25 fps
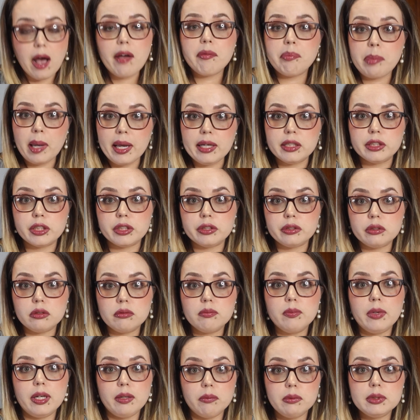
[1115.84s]
pages.
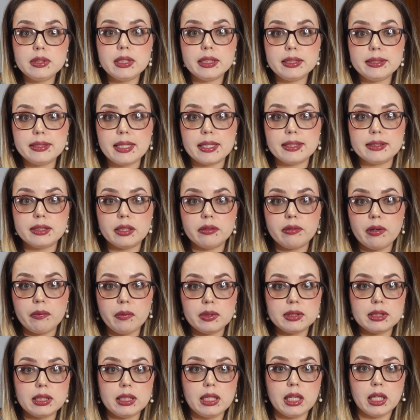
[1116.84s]
It was extensive. I
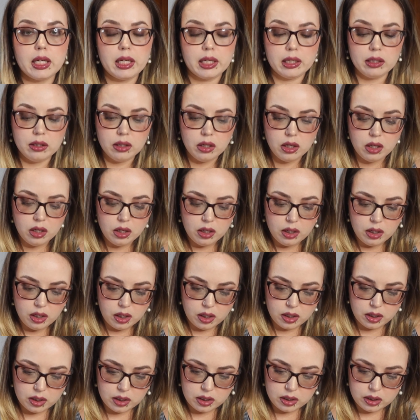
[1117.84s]
wasn't kidding.
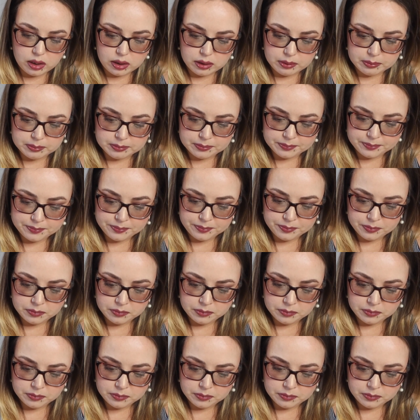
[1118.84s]
But